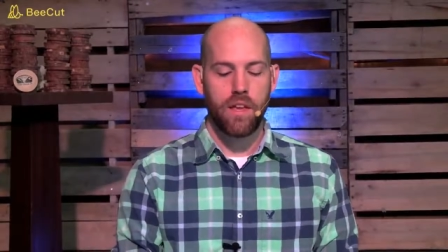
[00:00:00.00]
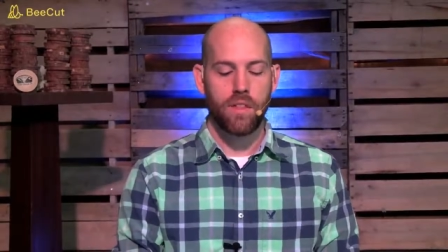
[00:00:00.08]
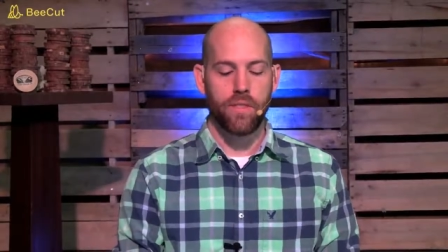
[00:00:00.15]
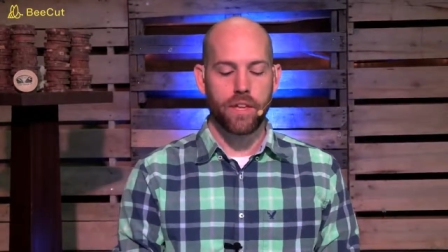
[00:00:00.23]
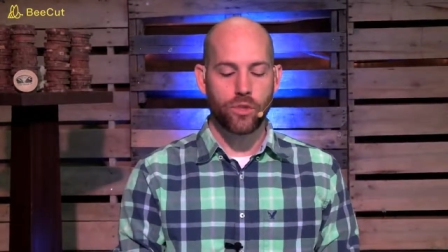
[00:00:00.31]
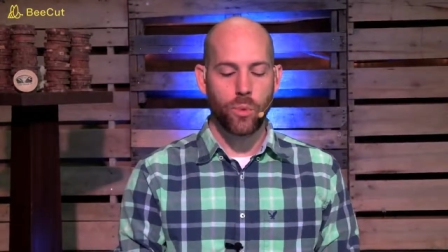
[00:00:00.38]

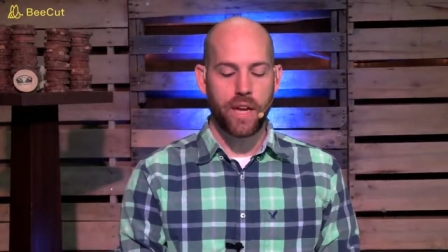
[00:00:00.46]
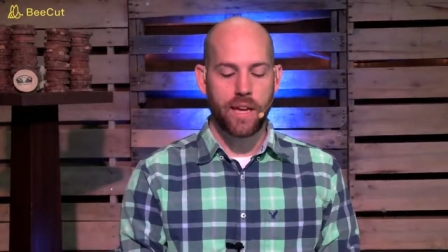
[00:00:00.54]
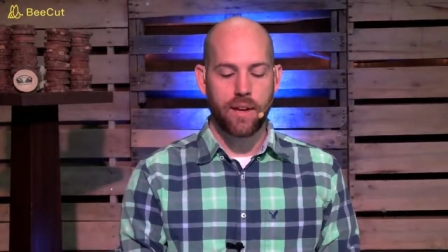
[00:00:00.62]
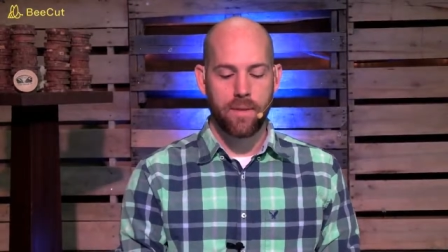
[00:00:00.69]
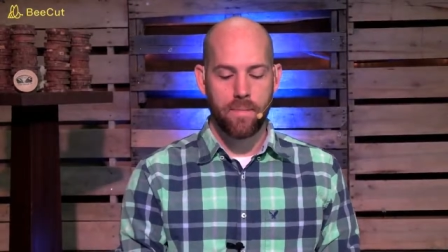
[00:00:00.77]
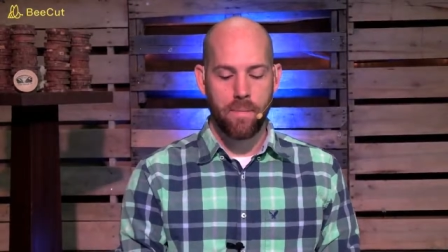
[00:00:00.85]
This
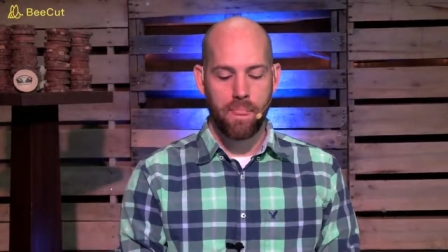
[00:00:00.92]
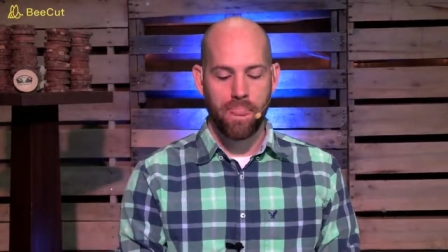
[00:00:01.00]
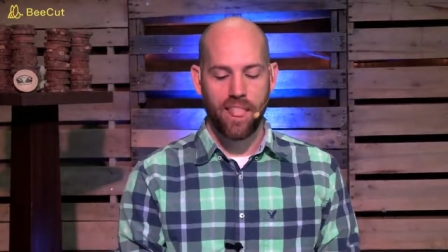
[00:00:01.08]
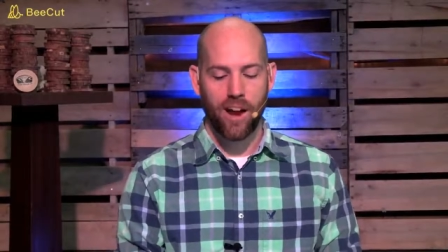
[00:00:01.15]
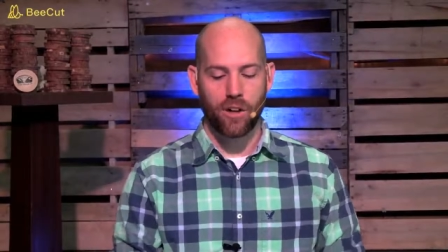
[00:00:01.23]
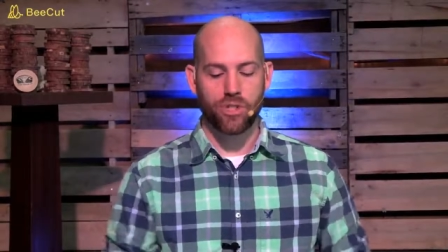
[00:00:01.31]
week,
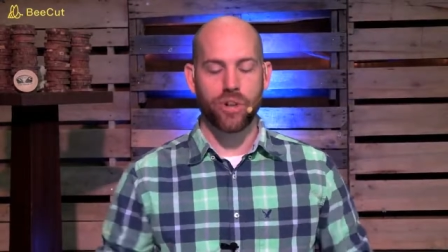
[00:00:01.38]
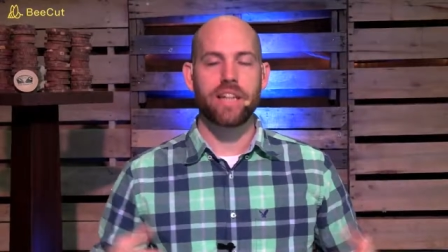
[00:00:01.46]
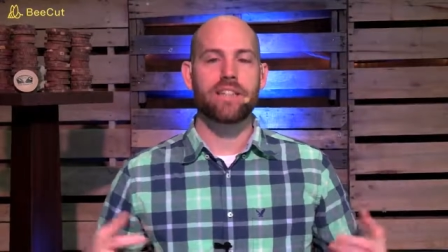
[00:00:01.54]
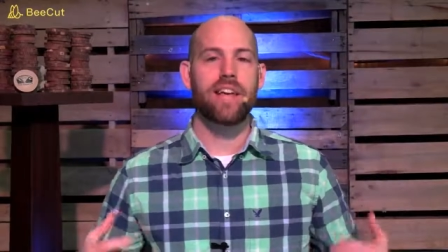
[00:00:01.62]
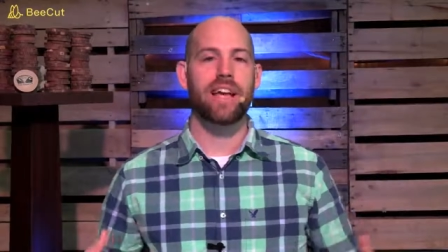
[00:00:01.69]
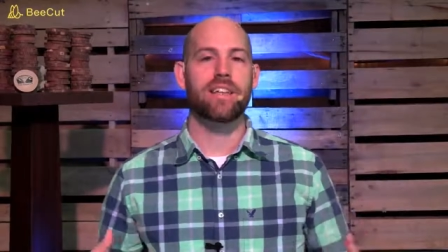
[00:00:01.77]
our journey
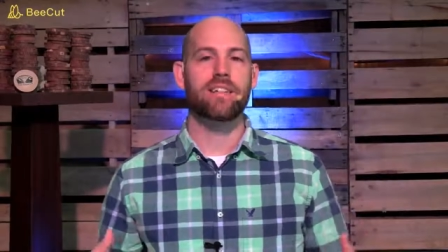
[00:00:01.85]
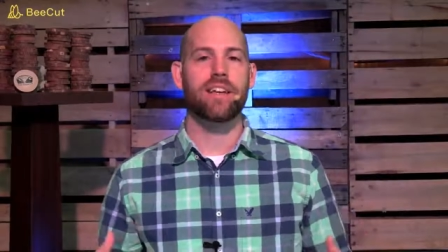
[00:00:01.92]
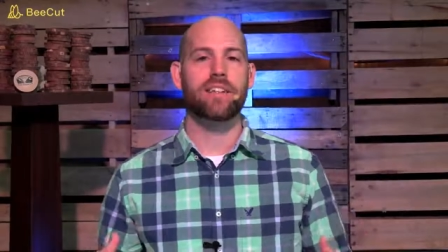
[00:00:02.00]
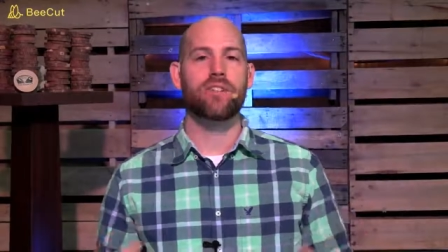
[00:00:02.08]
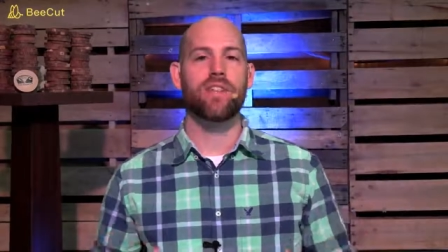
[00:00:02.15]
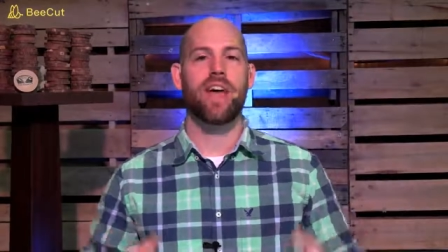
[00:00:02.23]
takes
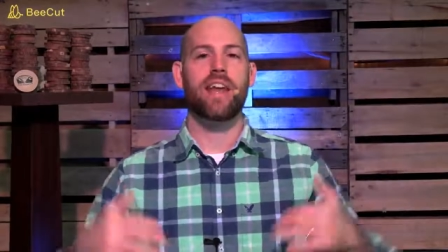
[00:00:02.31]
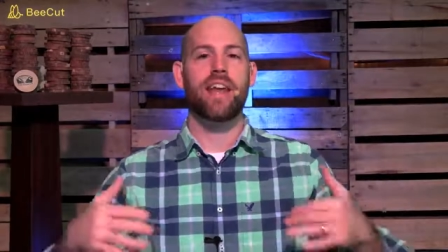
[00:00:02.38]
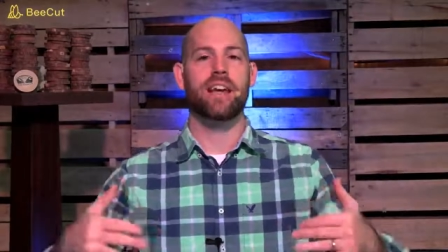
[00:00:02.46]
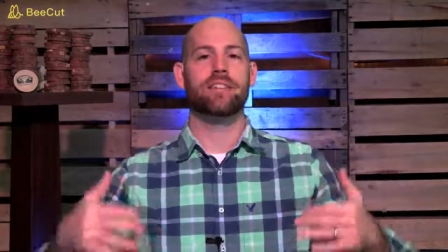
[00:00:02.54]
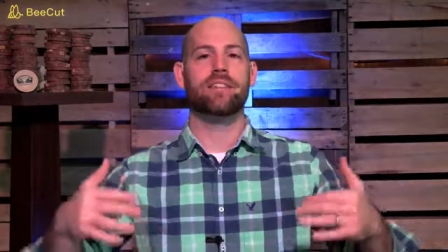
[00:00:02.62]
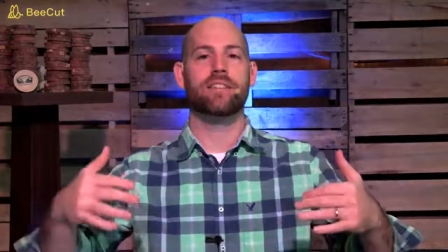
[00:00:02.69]
us to that
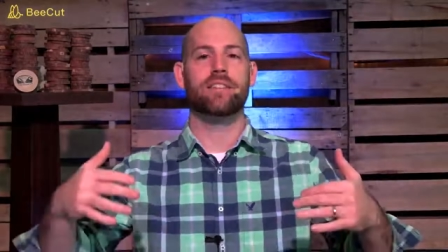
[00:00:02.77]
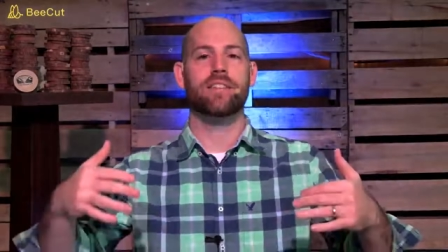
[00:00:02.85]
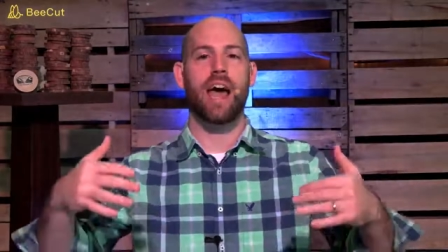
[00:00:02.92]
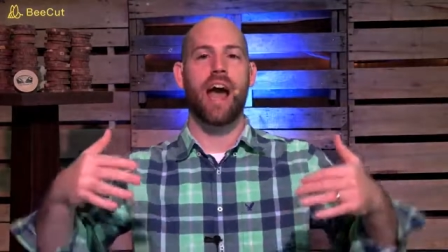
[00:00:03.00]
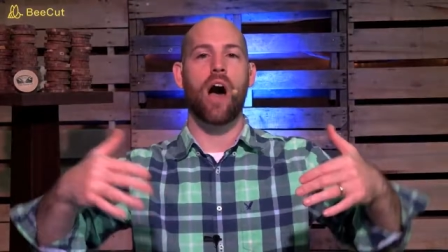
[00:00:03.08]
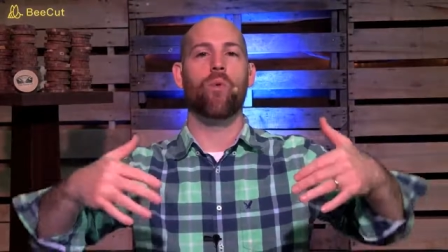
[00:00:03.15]
next
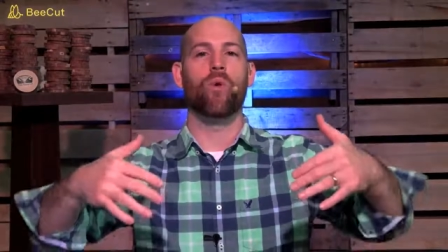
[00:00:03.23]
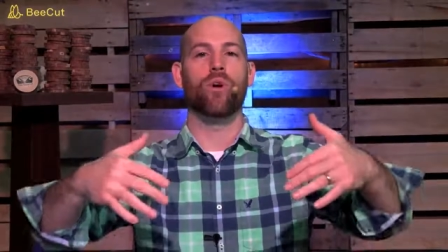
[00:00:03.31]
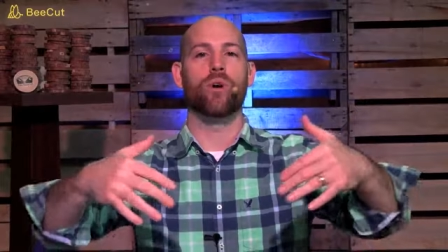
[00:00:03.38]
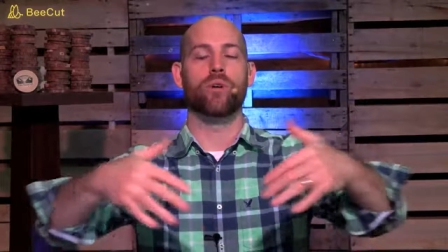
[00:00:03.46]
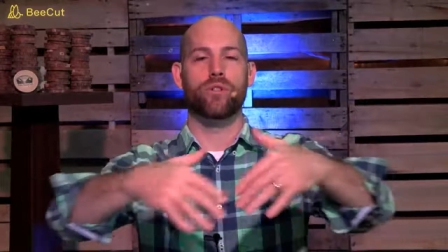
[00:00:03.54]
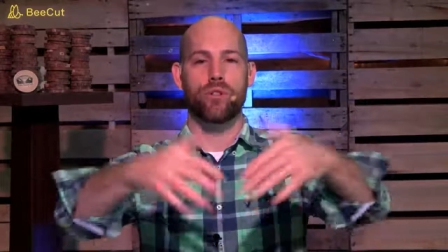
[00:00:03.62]

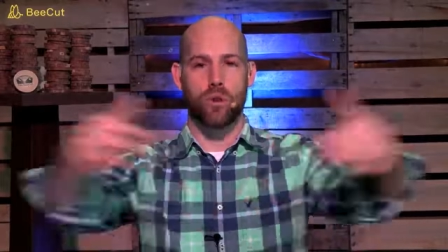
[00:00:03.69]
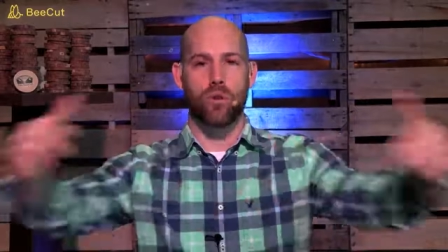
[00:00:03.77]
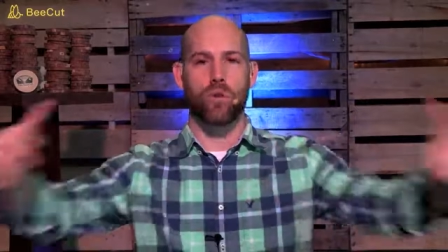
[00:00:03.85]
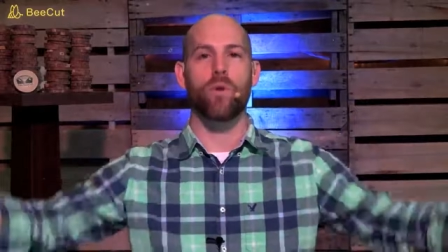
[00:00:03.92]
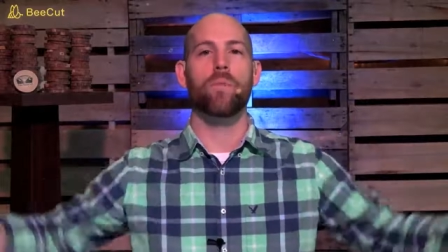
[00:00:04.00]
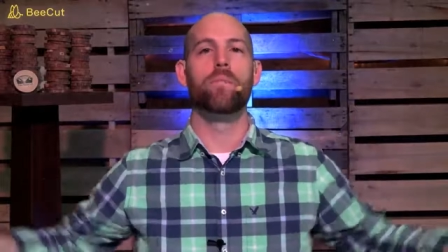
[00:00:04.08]
outward
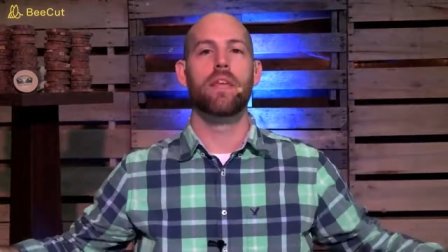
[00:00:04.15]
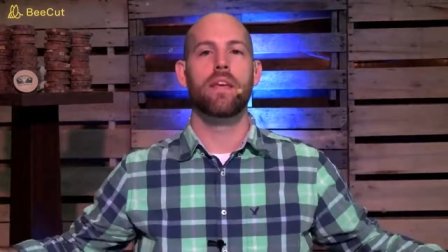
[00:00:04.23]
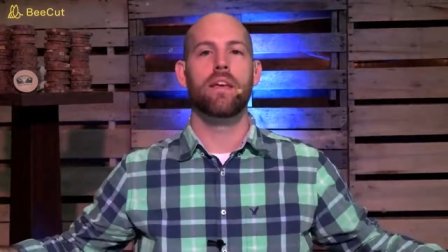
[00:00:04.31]
circle